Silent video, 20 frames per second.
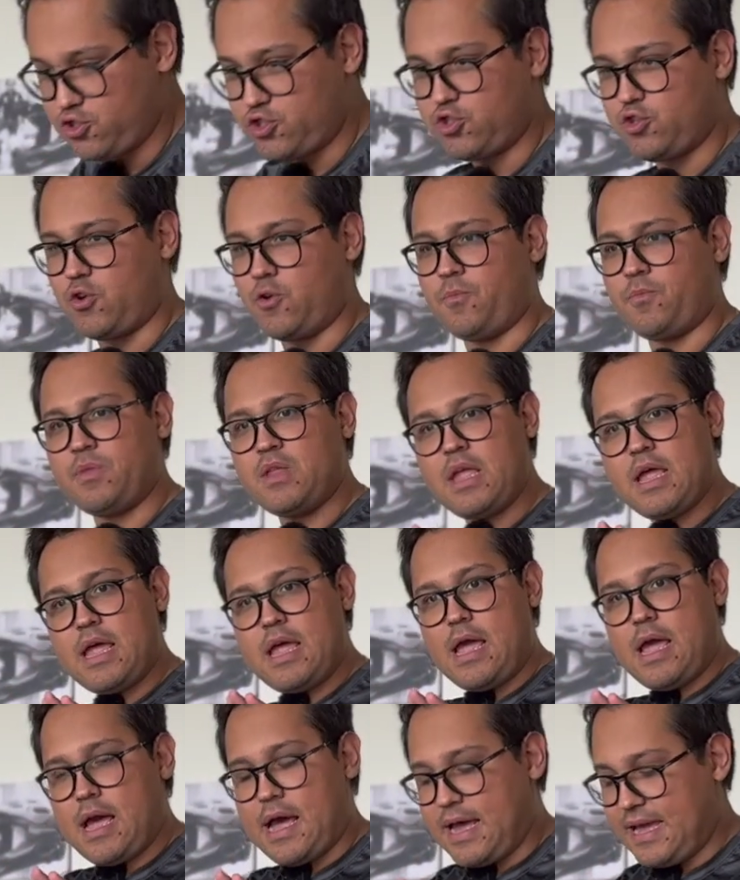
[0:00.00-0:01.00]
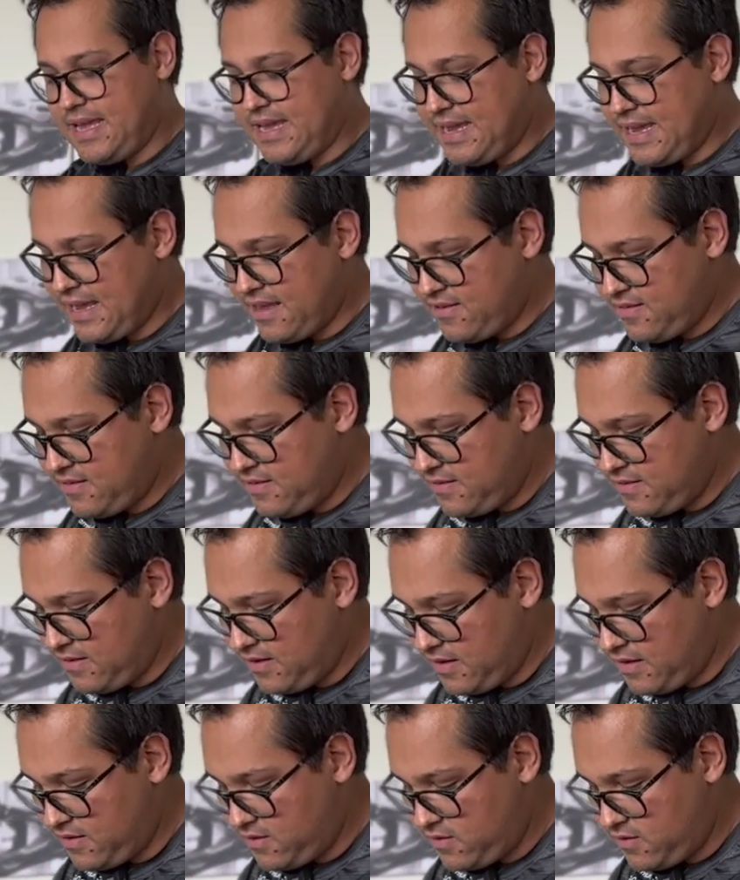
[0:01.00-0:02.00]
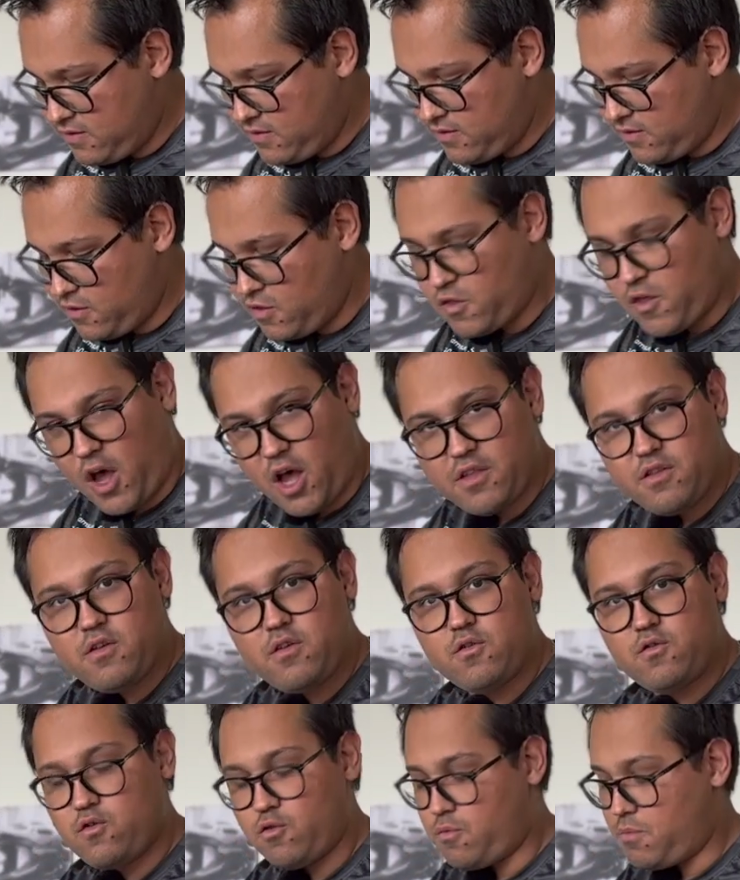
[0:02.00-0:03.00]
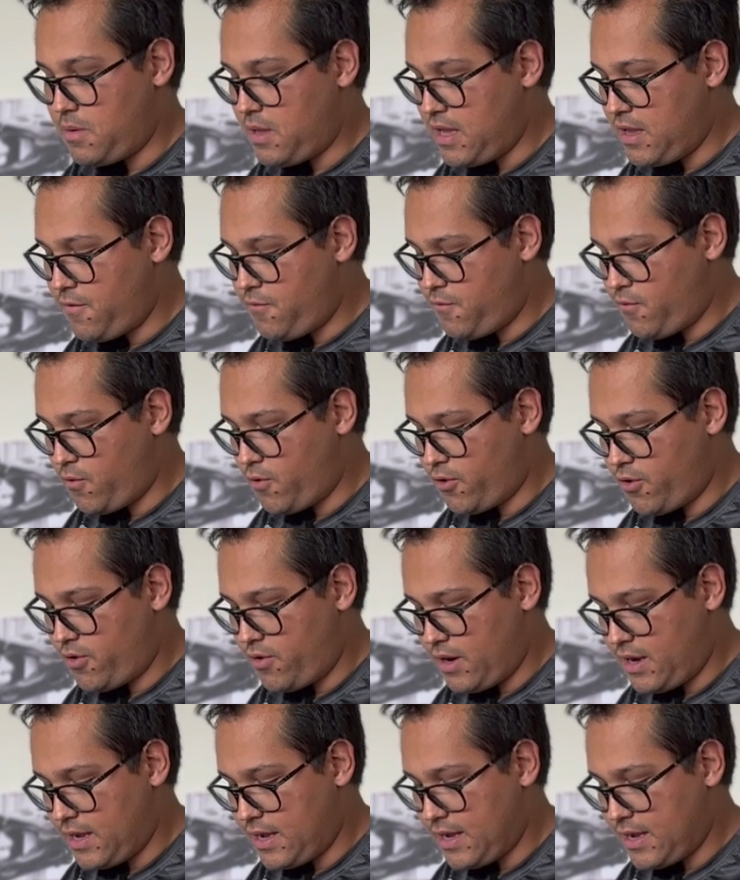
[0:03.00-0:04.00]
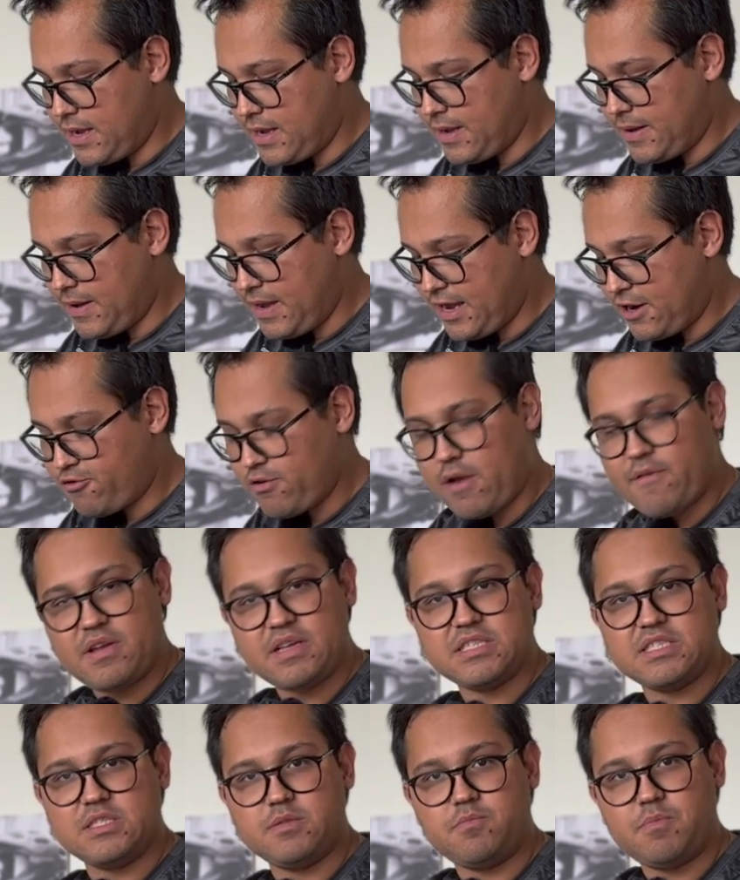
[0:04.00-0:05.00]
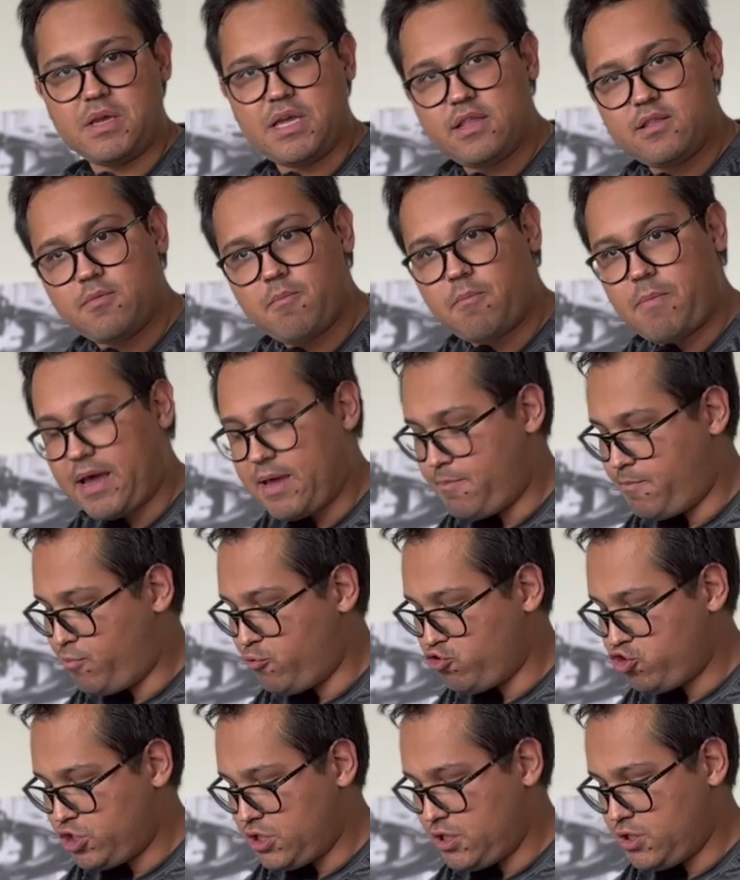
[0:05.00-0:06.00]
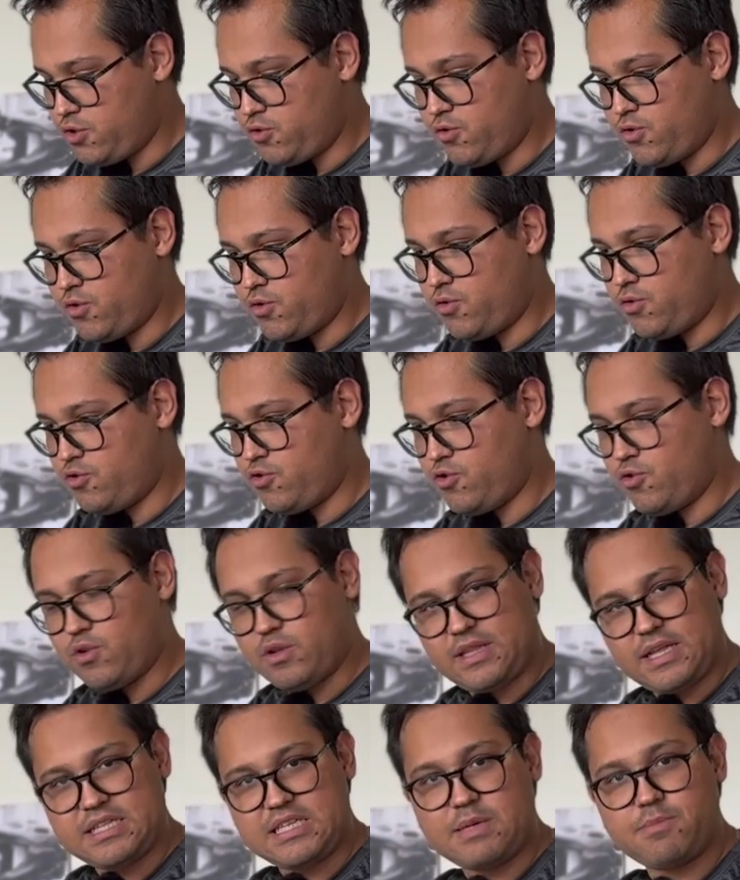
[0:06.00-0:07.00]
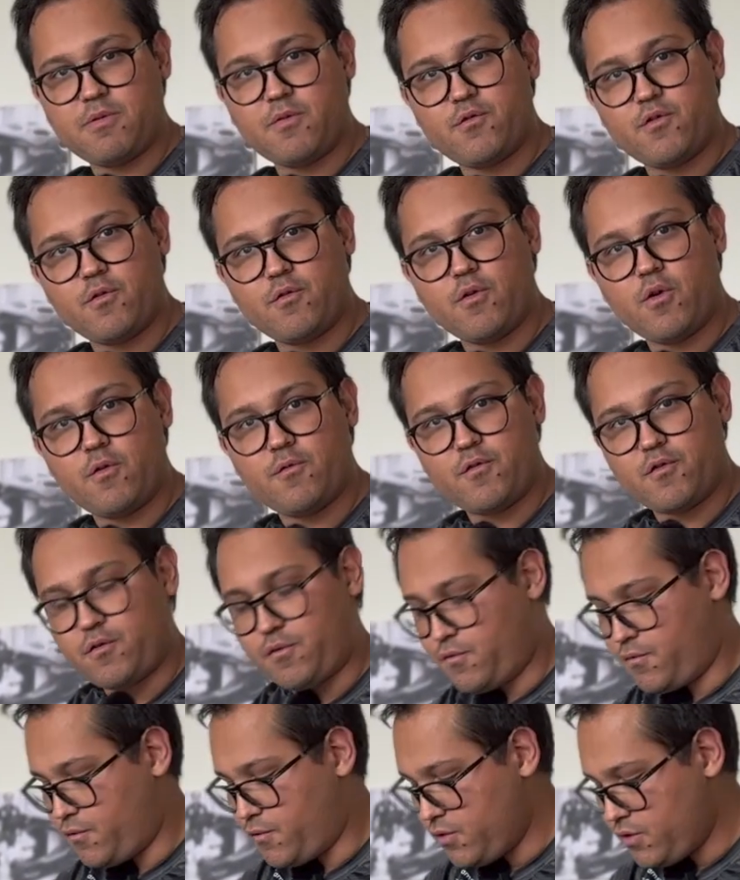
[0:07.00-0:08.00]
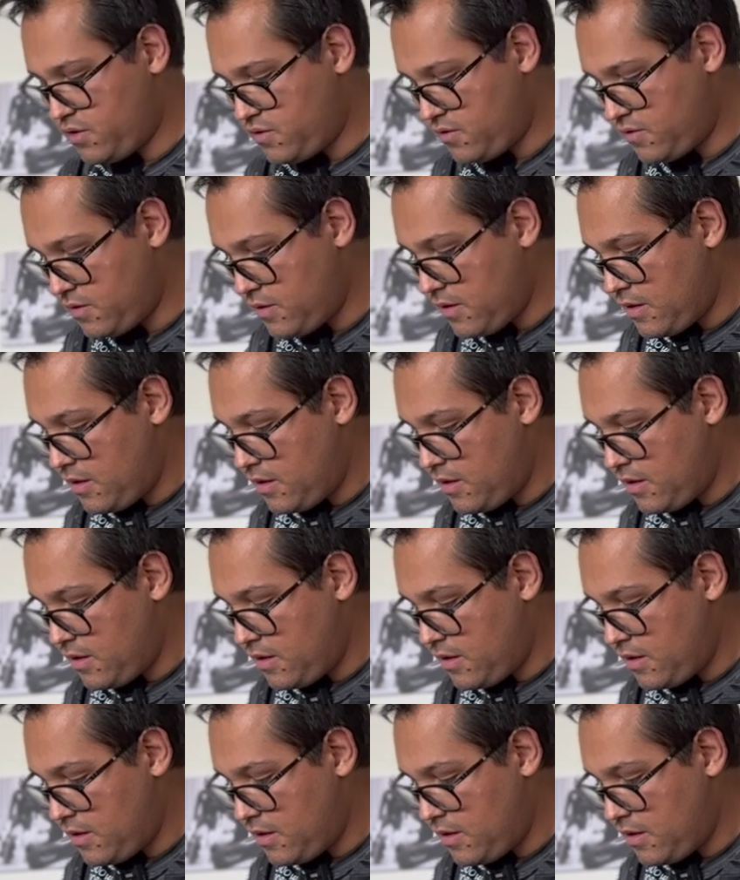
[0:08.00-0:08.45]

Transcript: So I guess is thought to be for grabbing speed by pushing the tip of your foot,